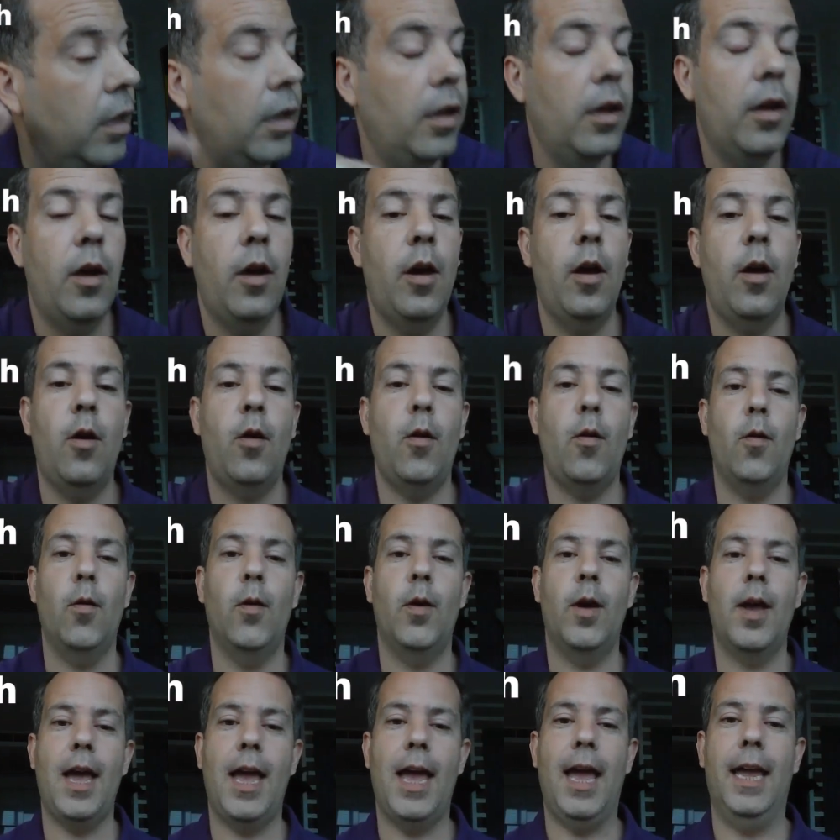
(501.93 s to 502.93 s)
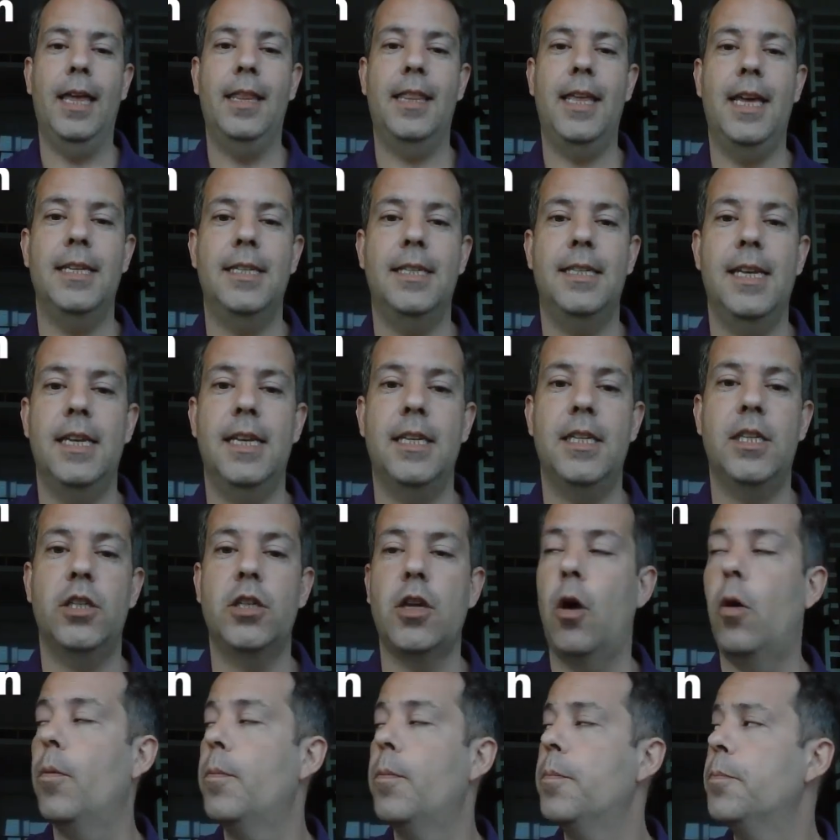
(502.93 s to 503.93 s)
Okay, that's it. So
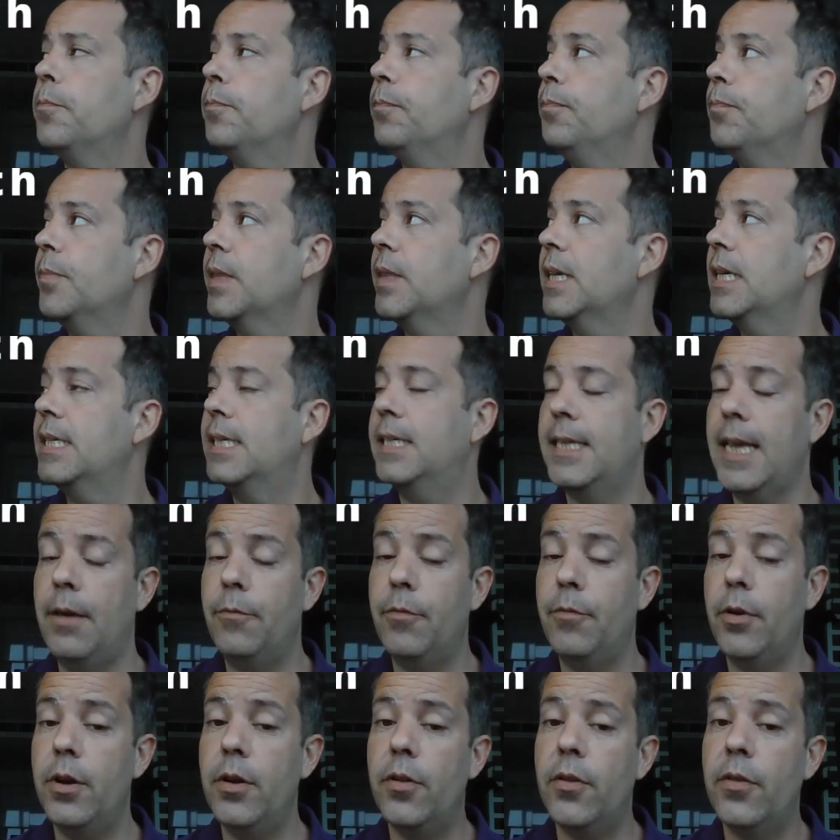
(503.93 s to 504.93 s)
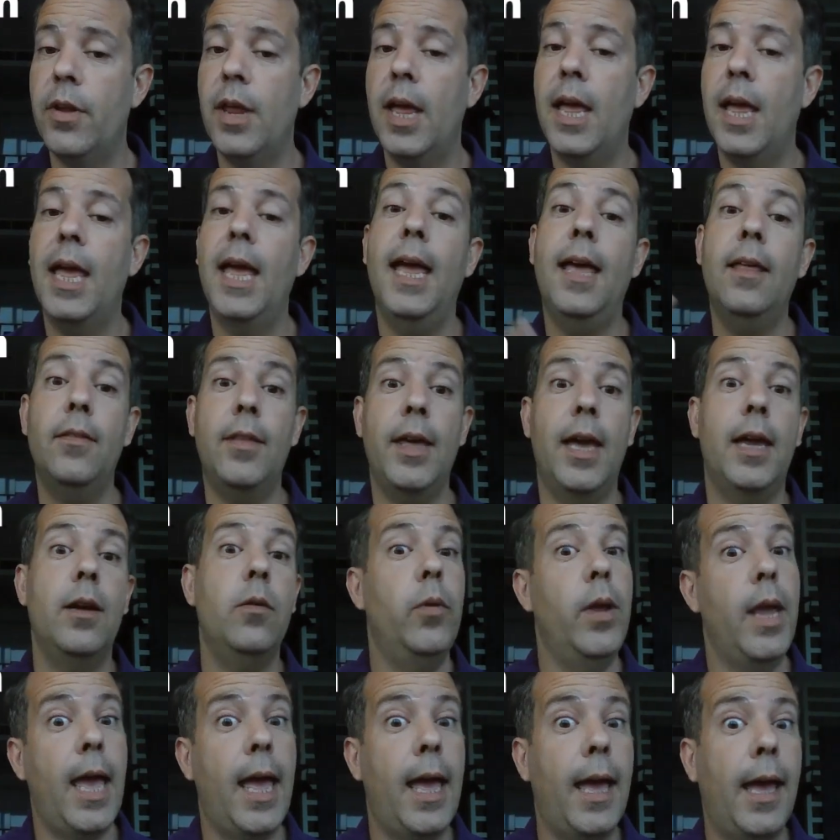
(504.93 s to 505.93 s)
7th, and then we
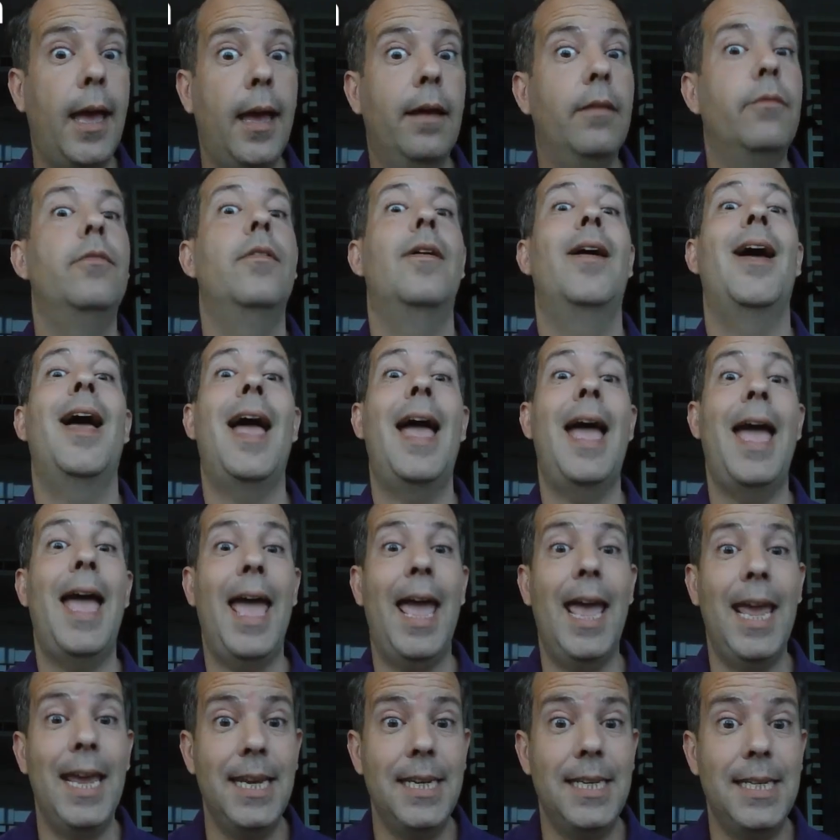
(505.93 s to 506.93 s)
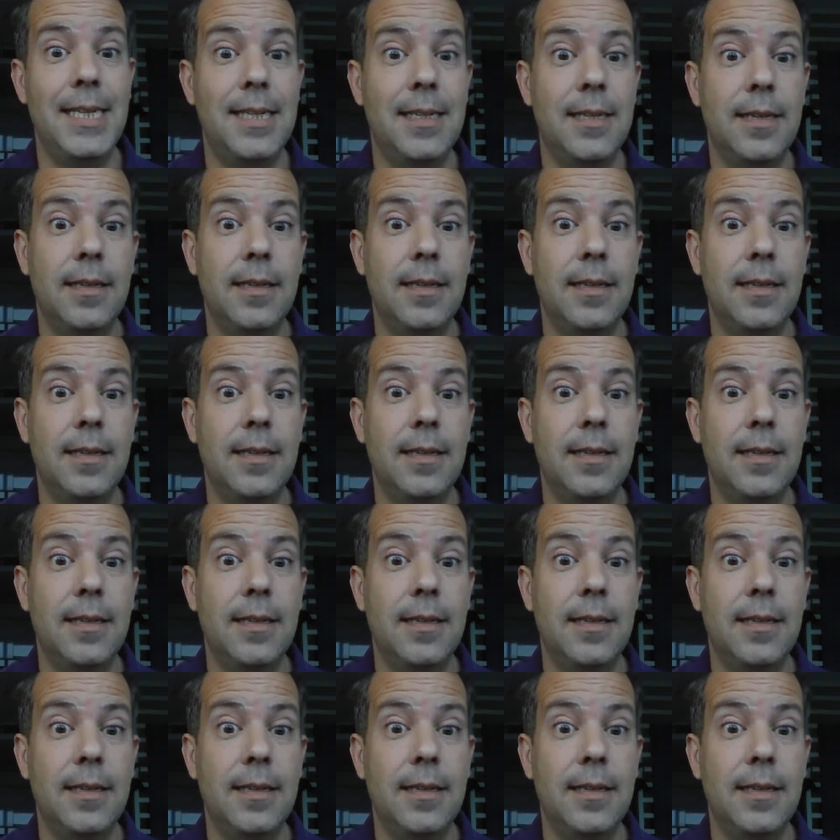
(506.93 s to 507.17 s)
have 8.